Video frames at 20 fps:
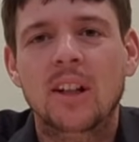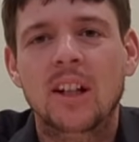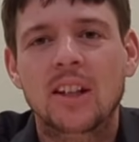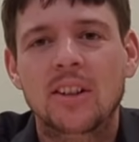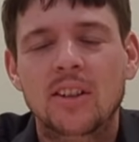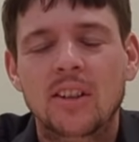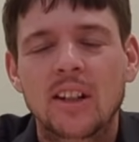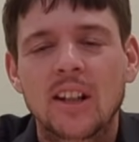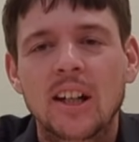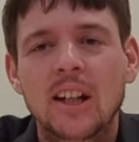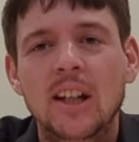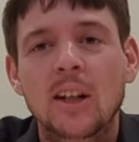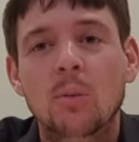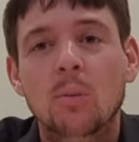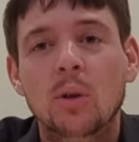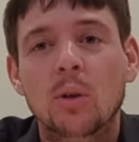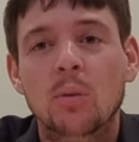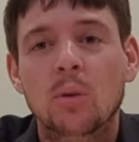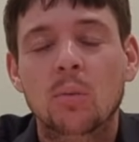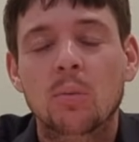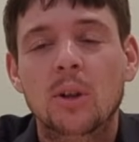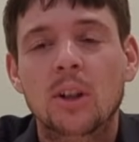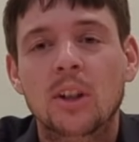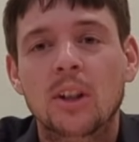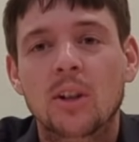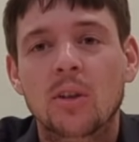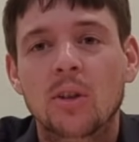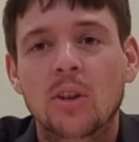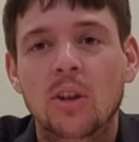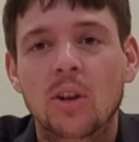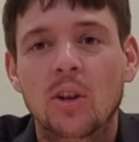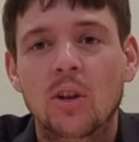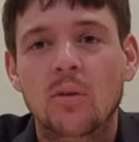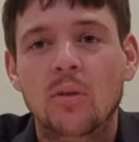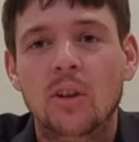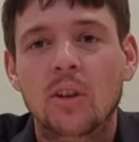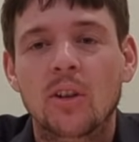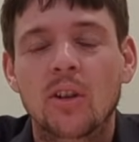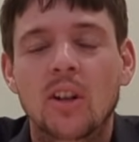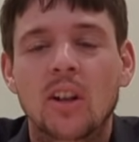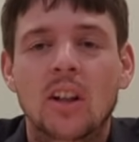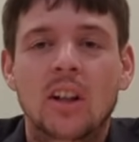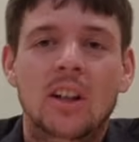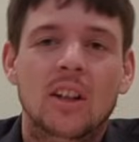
Hey, today we will be going over